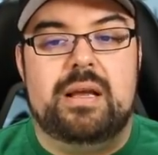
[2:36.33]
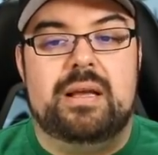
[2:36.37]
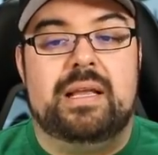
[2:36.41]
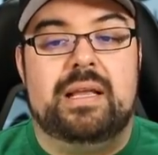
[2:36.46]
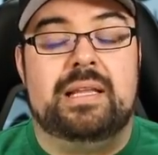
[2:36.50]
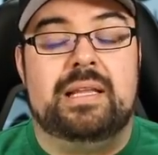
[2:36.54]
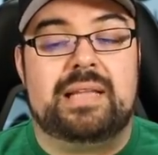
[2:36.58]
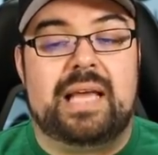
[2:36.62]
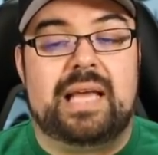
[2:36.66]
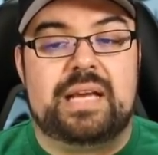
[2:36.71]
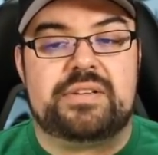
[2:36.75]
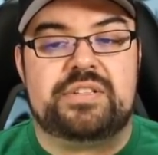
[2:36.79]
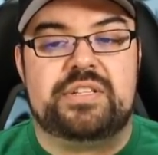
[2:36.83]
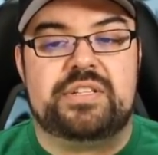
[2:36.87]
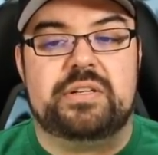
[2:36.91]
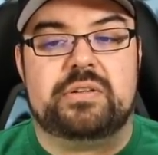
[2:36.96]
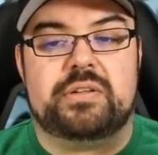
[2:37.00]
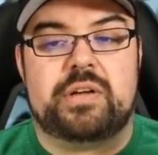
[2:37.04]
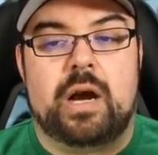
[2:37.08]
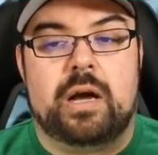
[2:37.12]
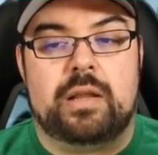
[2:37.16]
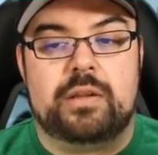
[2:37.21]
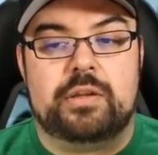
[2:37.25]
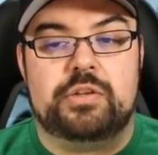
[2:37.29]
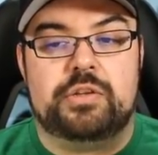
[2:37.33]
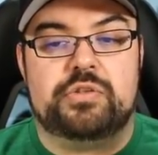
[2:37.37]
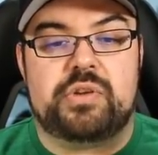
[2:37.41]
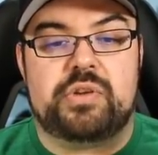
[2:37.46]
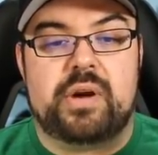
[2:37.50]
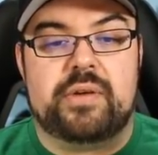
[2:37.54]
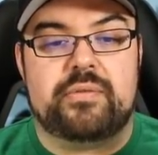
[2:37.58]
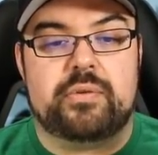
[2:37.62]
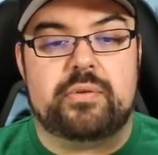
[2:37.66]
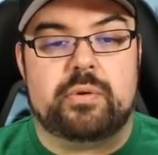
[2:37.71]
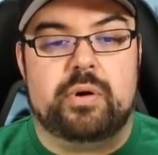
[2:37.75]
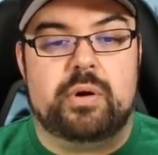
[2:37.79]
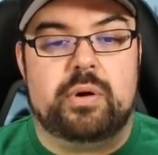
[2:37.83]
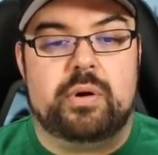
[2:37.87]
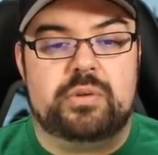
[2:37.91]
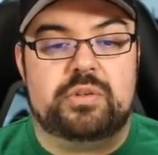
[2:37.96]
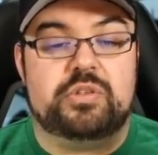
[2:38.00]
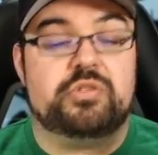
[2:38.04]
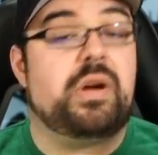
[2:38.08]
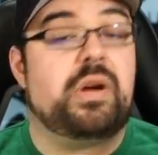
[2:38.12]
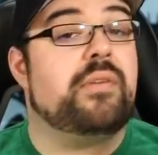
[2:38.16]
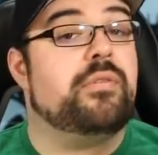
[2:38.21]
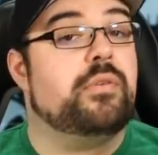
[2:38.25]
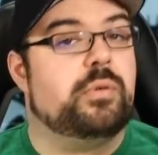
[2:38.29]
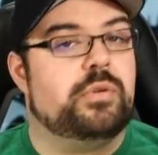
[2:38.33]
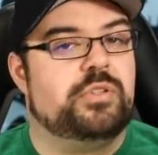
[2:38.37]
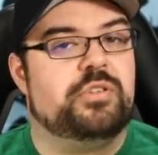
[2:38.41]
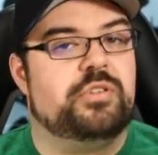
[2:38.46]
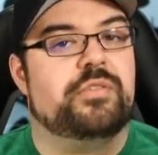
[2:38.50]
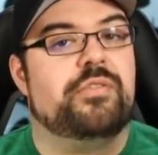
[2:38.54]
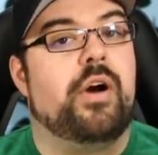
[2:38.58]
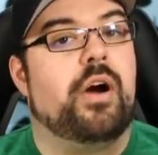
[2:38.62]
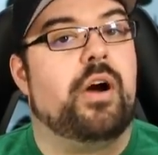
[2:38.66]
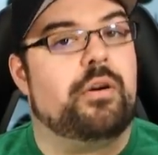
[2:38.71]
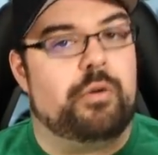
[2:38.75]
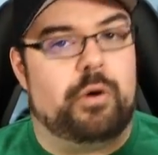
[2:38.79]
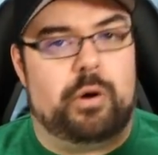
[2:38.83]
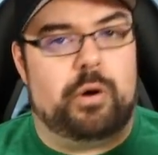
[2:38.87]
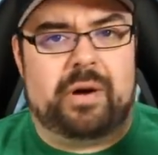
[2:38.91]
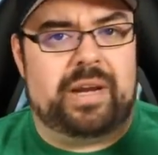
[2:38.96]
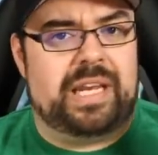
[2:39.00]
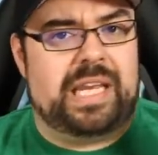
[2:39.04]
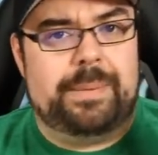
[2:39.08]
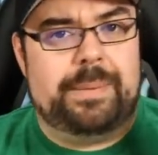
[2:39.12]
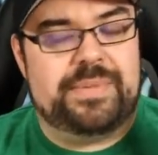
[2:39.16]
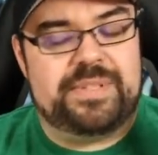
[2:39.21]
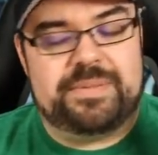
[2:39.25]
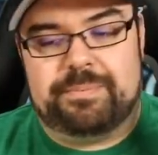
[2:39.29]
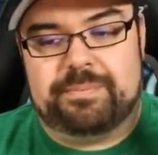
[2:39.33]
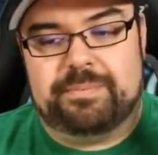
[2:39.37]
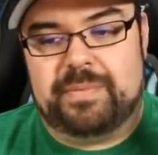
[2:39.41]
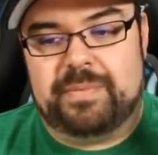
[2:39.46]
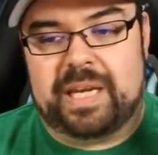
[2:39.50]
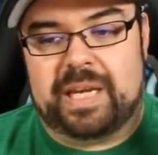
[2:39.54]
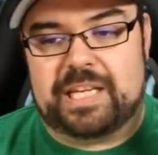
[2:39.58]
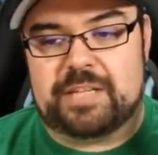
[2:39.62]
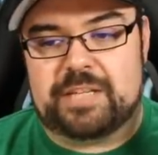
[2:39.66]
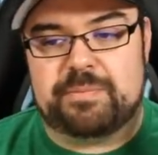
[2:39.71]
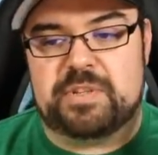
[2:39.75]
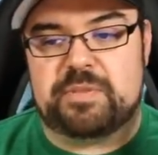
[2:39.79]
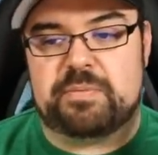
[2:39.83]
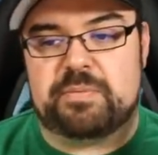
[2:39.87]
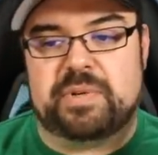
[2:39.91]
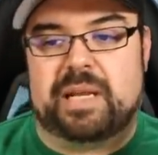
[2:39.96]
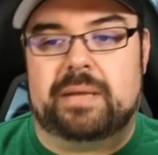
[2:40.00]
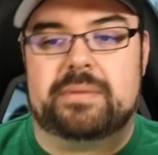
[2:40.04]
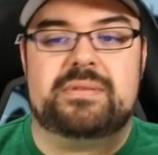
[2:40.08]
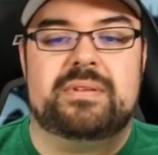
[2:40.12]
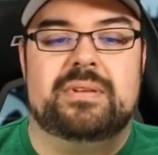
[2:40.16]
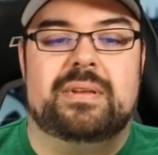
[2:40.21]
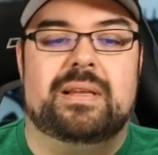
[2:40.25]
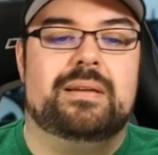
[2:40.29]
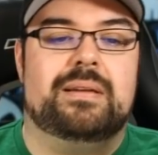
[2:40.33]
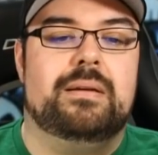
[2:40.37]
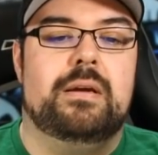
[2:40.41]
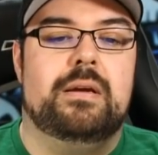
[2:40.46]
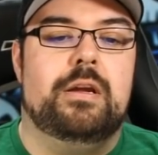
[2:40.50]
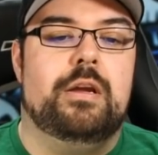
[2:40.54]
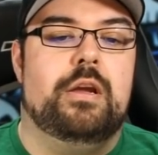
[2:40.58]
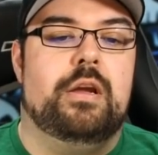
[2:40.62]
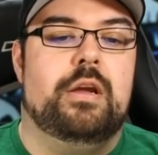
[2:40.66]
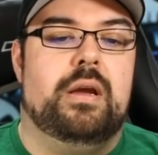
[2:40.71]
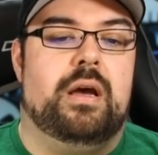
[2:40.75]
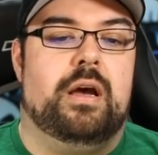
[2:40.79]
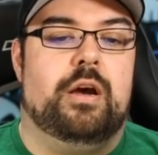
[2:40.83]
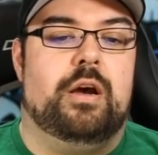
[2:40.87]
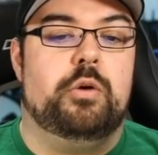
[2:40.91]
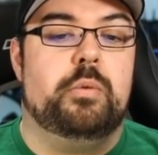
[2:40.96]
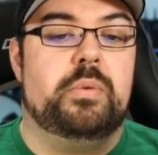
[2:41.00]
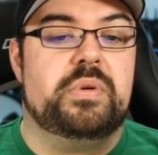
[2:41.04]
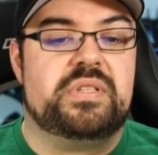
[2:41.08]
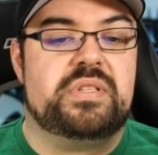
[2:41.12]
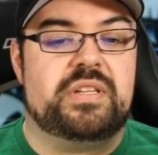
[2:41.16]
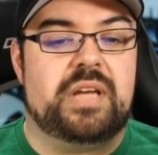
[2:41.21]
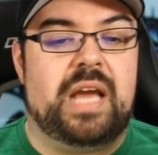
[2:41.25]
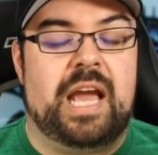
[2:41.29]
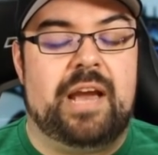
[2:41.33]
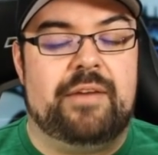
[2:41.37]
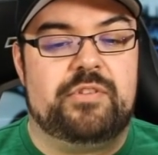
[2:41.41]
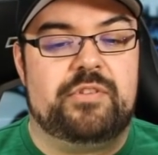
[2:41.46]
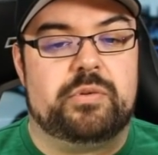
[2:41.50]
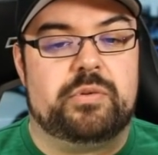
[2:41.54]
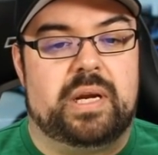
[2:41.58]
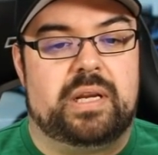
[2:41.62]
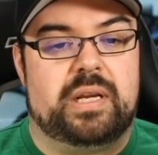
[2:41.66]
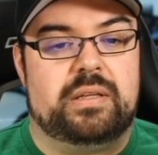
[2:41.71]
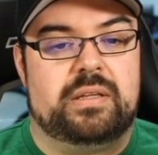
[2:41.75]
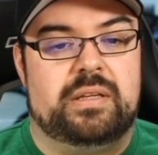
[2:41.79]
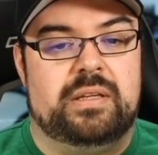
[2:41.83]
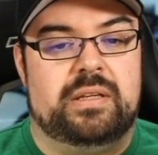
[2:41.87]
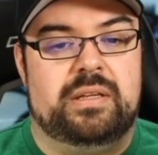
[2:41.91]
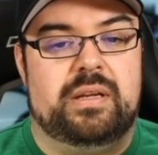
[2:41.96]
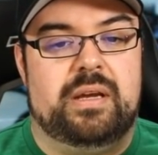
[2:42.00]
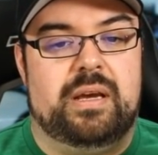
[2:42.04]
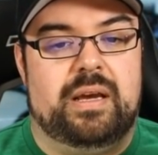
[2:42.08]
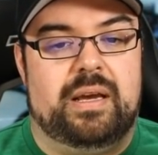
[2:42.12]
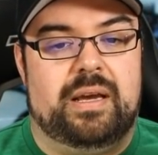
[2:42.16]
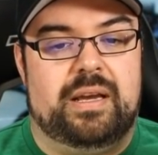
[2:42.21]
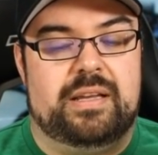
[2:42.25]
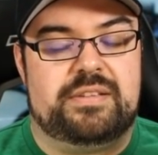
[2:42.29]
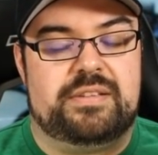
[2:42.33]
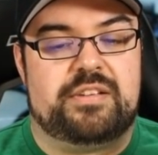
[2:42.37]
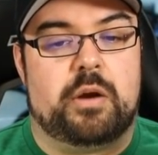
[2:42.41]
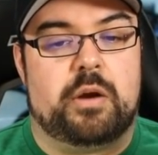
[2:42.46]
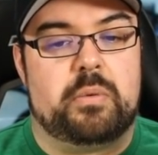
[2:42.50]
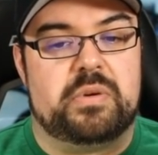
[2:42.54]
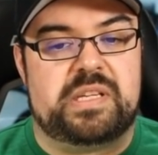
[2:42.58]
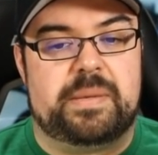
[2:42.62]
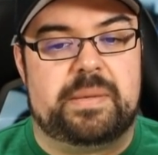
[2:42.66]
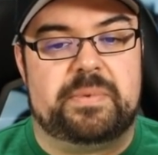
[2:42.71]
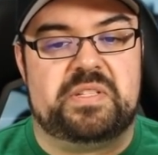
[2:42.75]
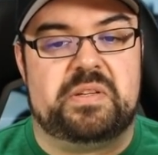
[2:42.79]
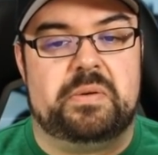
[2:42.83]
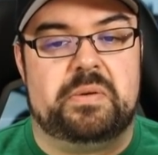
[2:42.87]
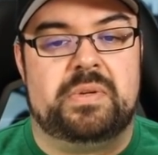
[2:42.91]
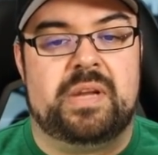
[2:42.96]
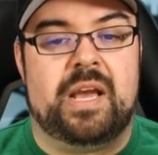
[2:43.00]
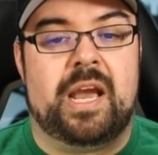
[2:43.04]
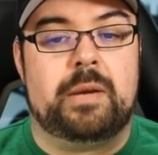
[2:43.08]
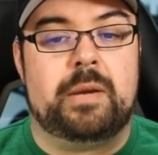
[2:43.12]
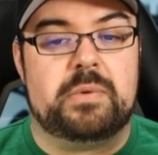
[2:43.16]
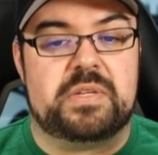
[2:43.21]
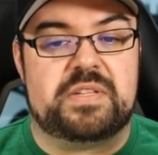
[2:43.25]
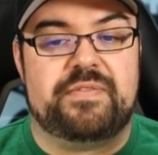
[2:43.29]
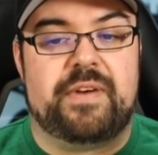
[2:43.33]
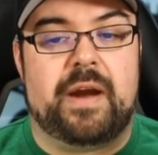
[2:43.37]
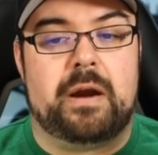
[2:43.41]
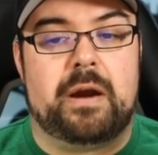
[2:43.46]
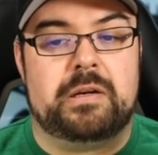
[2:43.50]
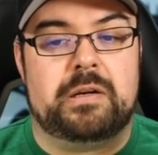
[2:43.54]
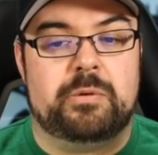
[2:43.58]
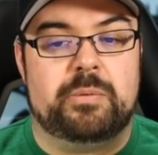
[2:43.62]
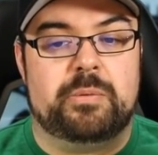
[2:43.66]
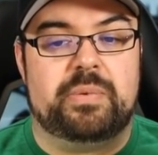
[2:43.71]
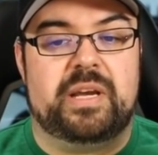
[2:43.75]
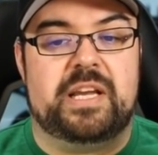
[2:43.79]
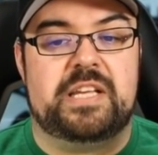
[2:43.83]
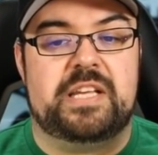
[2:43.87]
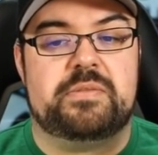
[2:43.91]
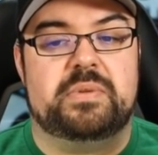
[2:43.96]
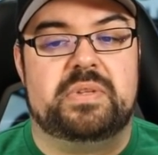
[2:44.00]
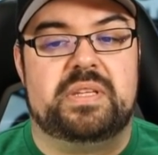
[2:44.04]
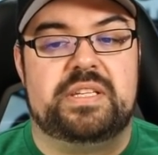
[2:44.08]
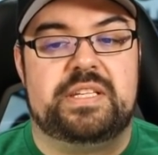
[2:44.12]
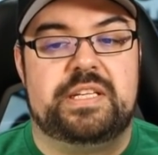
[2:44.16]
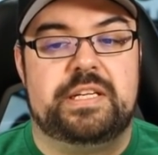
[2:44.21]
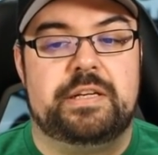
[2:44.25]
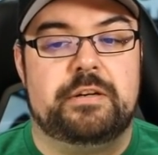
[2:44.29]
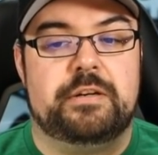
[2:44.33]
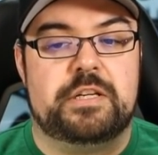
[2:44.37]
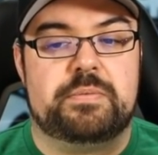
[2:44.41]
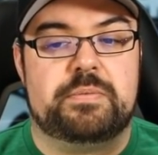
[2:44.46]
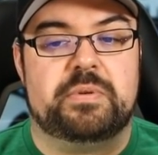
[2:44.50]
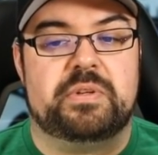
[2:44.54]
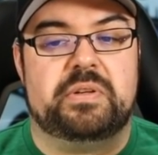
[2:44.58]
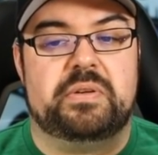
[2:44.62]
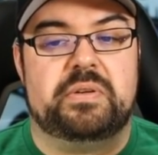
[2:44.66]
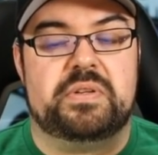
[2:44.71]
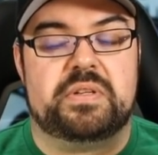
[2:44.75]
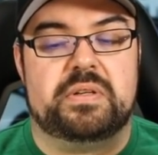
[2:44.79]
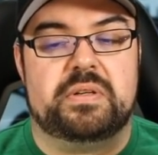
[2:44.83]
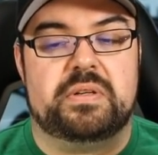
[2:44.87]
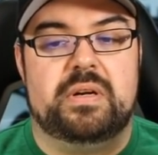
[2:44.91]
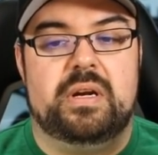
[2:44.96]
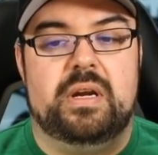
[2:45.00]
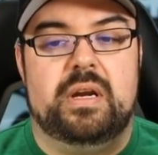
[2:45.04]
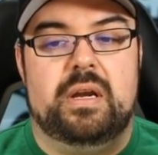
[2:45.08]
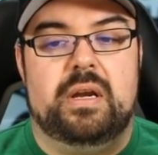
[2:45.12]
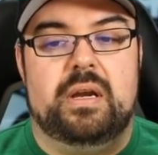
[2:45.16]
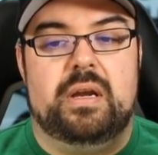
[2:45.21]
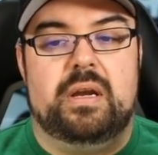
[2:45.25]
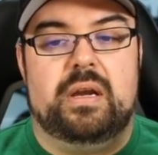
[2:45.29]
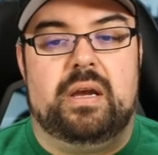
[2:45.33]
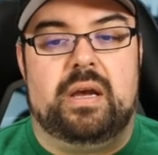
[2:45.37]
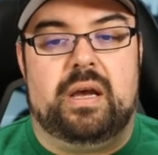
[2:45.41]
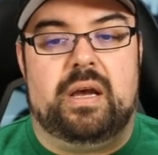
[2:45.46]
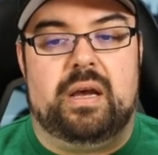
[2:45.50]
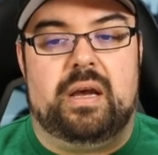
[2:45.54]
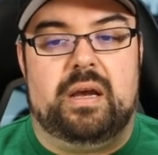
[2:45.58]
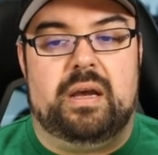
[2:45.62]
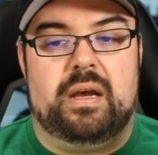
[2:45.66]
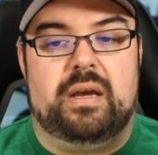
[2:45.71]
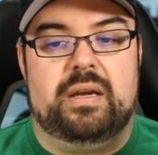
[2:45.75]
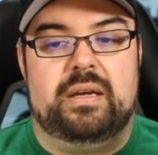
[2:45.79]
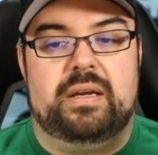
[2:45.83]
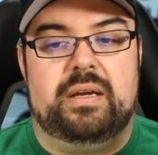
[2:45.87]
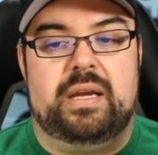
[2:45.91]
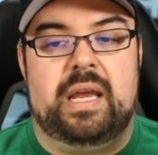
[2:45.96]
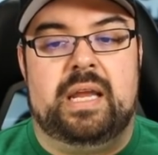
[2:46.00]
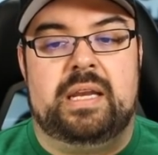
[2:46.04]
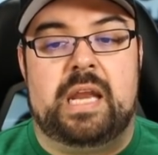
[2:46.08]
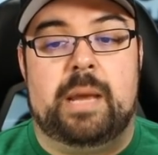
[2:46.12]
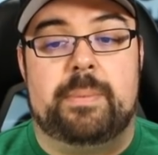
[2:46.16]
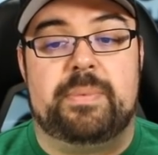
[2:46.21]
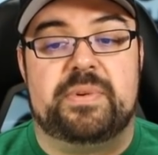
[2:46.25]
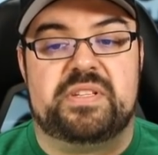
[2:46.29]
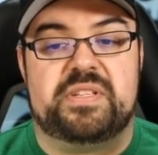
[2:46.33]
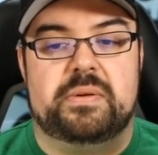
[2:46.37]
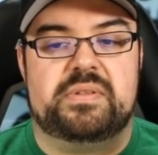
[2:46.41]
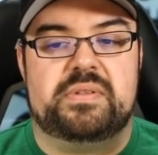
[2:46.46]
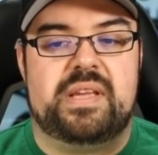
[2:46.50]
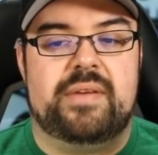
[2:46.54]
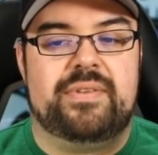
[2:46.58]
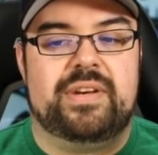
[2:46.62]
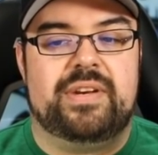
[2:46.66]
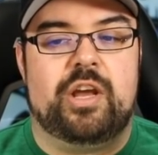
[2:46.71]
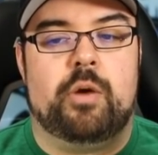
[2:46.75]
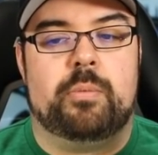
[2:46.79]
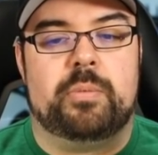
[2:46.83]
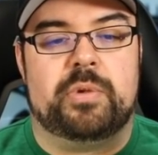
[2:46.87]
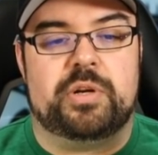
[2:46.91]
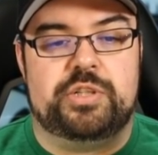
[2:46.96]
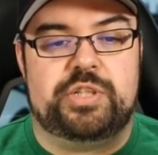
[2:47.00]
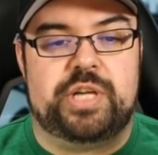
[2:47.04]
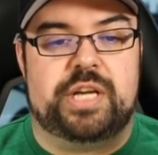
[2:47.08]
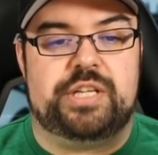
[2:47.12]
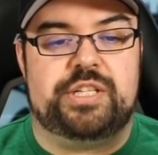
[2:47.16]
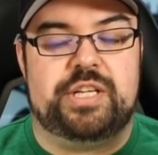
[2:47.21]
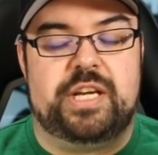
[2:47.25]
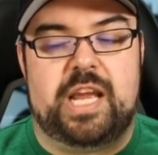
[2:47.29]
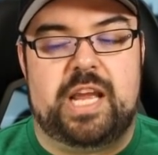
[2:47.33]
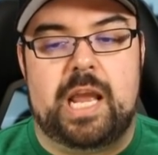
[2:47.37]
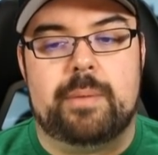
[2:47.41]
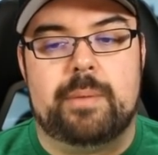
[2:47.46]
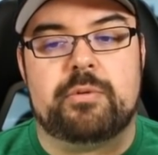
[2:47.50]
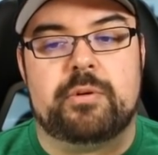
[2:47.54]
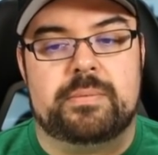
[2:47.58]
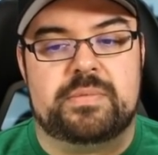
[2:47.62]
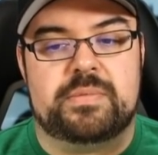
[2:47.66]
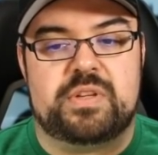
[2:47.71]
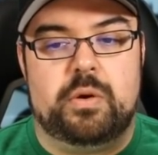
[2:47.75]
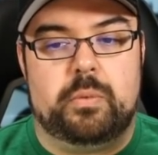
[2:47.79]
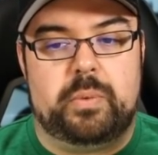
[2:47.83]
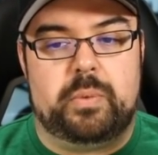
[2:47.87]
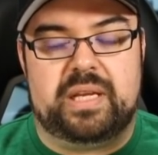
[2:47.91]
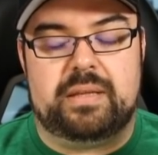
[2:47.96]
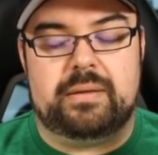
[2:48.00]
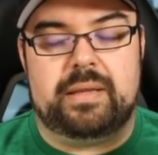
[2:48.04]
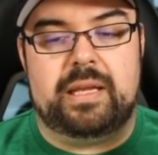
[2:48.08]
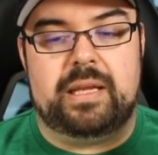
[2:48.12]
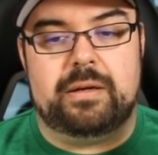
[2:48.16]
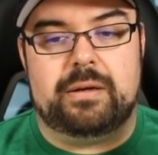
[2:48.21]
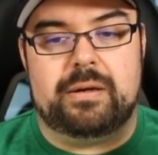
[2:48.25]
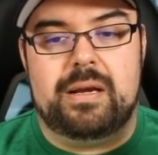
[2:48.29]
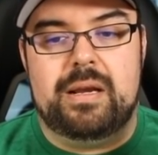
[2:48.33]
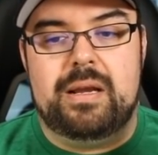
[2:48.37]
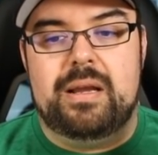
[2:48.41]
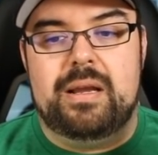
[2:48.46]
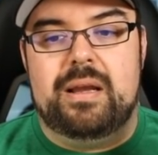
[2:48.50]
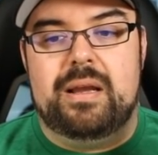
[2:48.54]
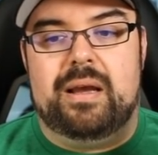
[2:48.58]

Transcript: And last year, Colin Trevorrow, Trevor Trevorrow, I keep I guess mispronouncing that, uh, who was to have directed uh, Star Wars Episode Nine, was fired and replaced with the series producer uh, in episode seven Helmer J.J. Abrams a week later.